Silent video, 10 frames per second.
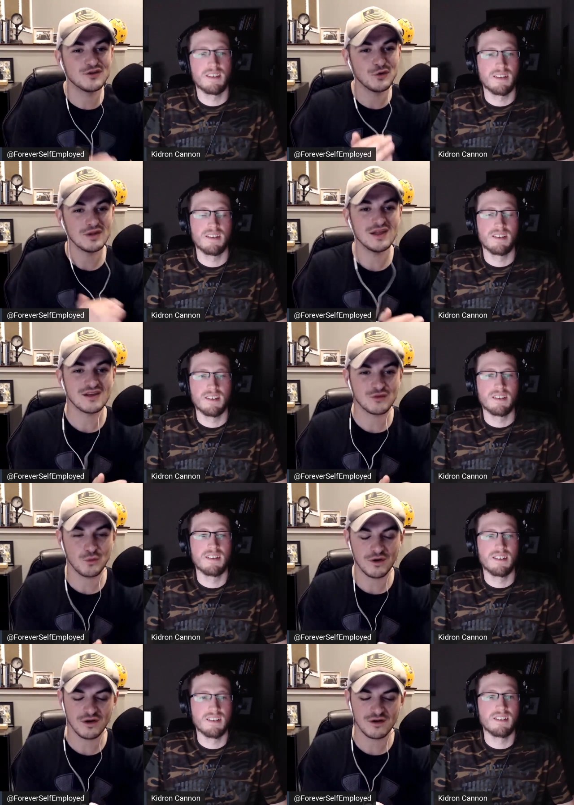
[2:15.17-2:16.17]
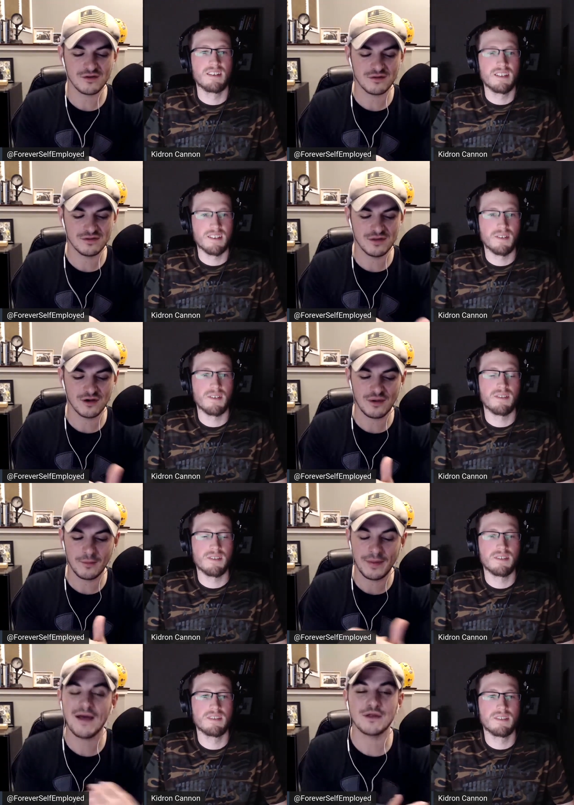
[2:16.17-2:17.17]
Speaker 1: to a length where they're
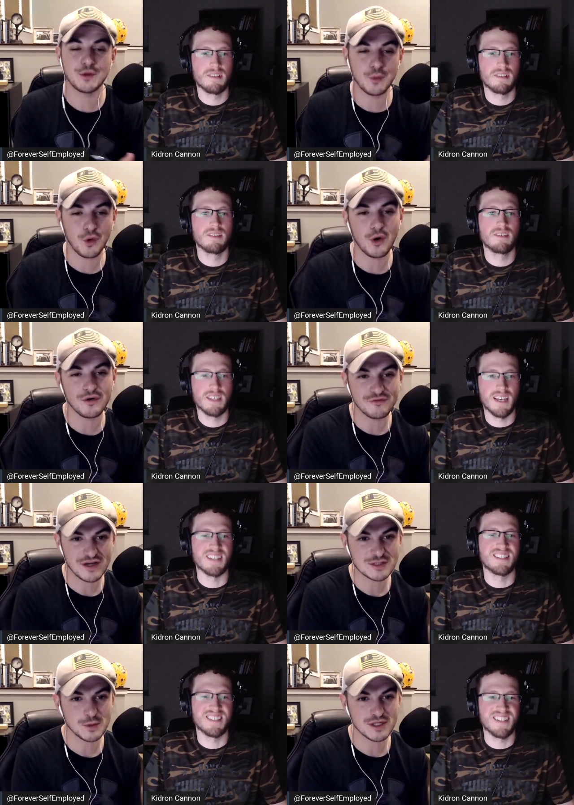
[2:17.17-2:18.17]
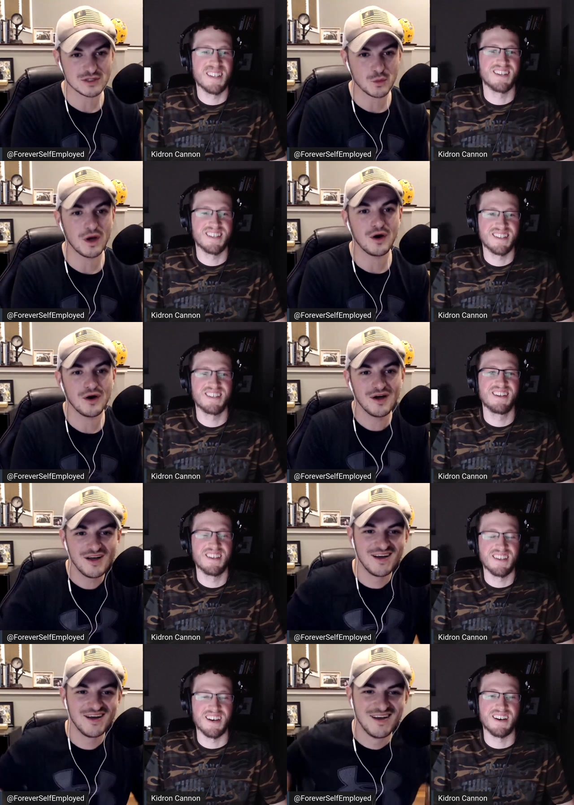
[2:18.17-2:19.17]
palatable on Facebook as well.
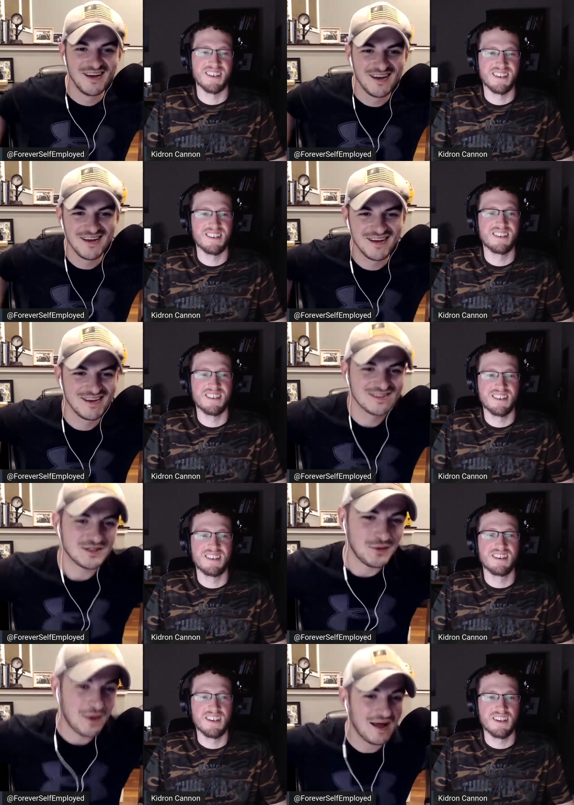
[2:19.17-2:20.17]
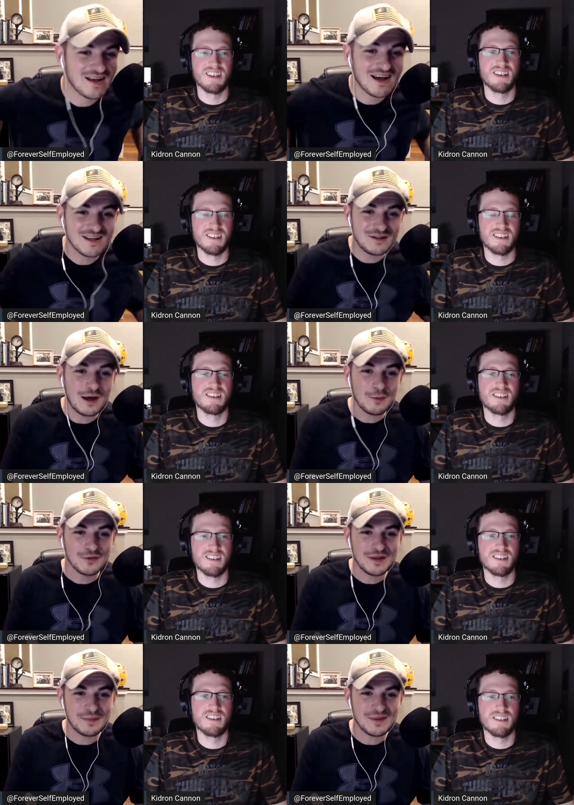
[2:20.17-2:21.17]
Yeah. So I, I kind of double
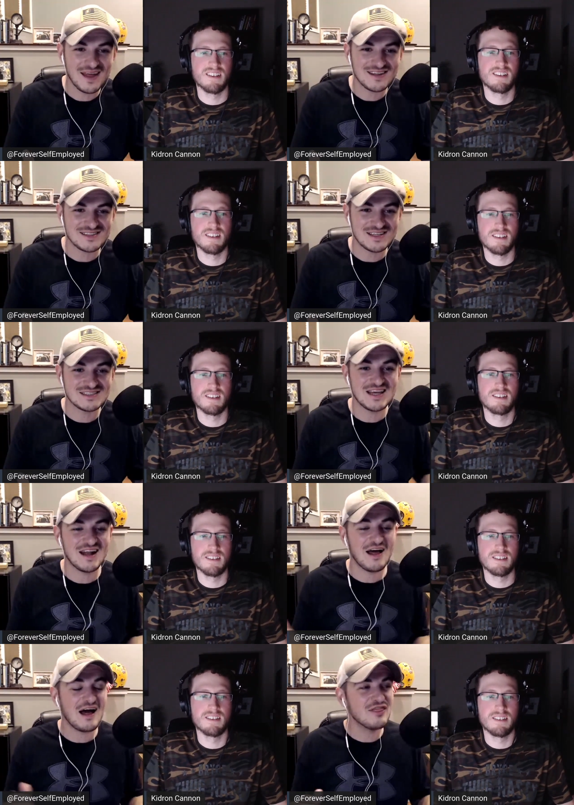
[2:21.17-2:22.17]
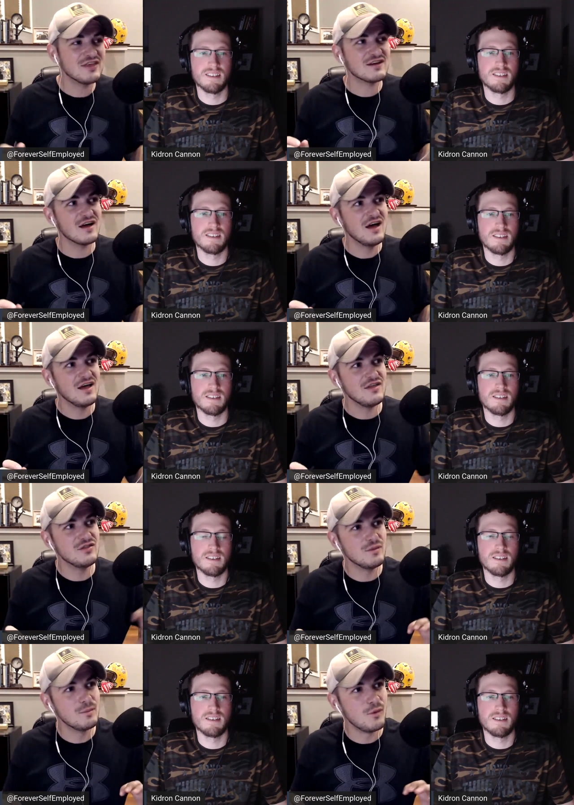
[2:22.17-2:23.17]
dip in that sense, and I, I think the
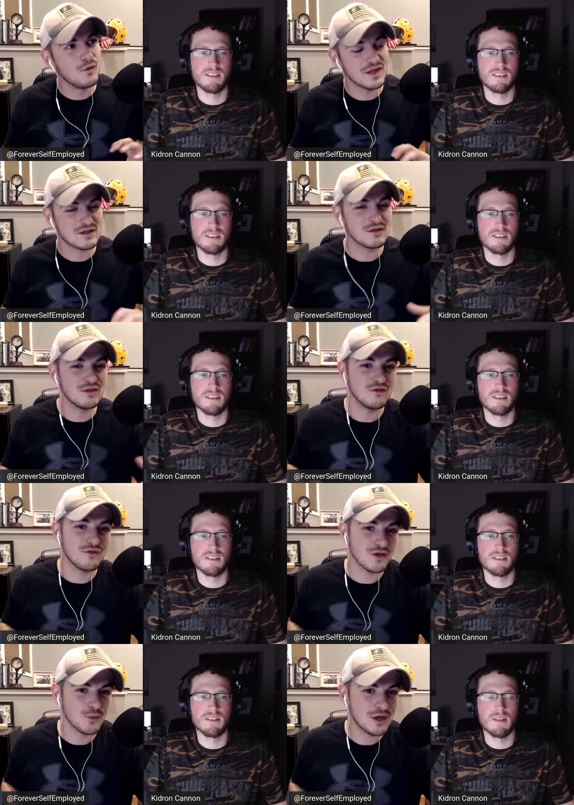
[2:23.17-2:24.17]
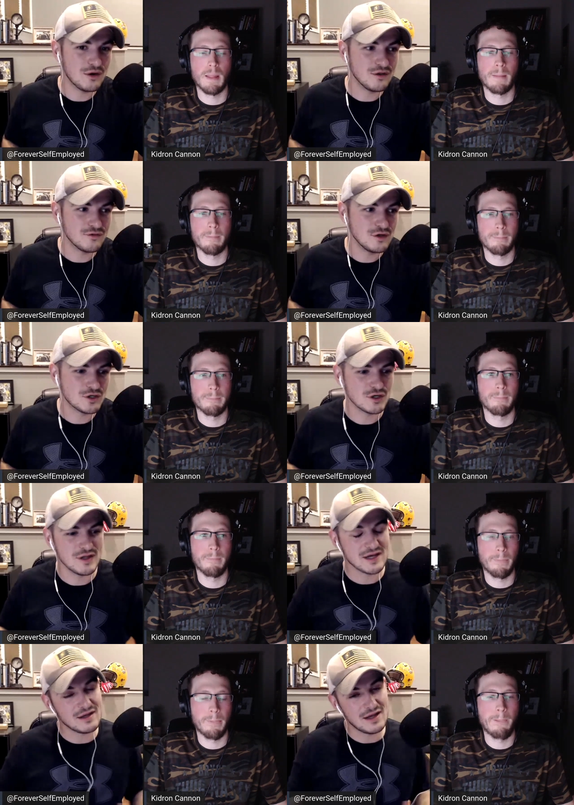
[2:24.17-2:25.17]
more like the further we go in the future,
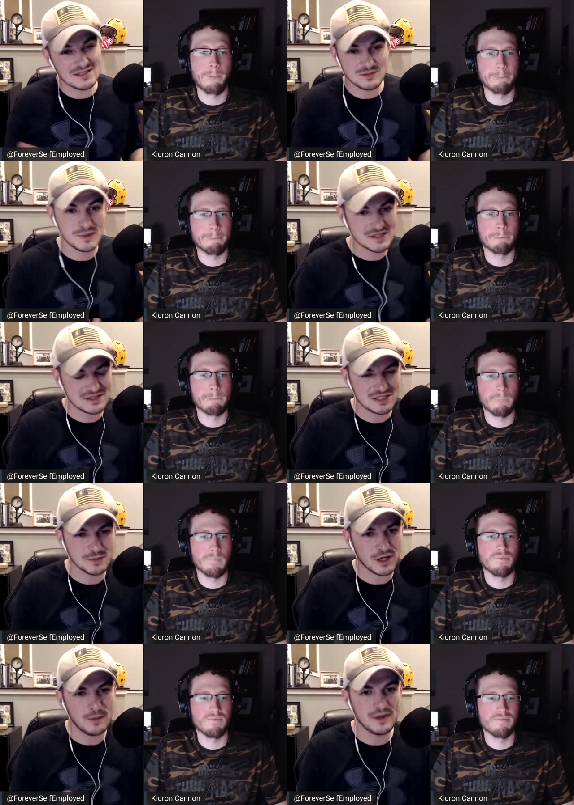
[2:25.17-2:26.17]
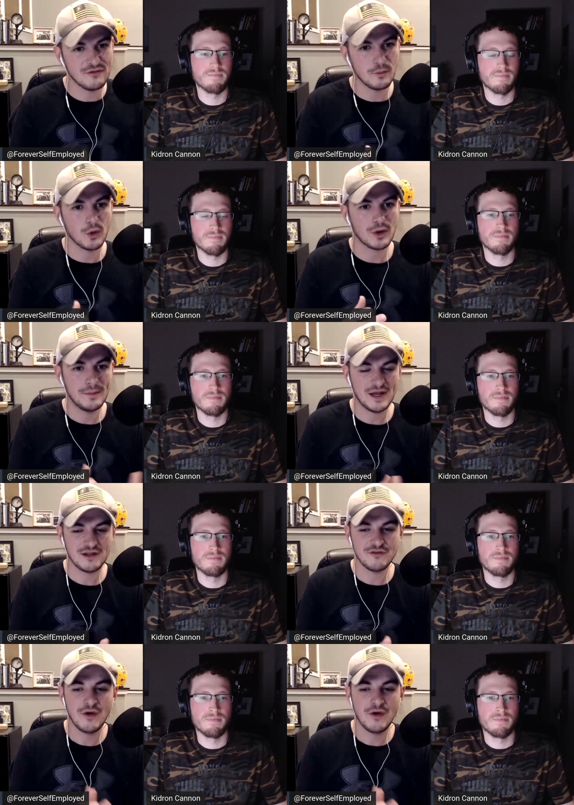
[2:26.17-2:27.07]
like as businesses become even more competitive,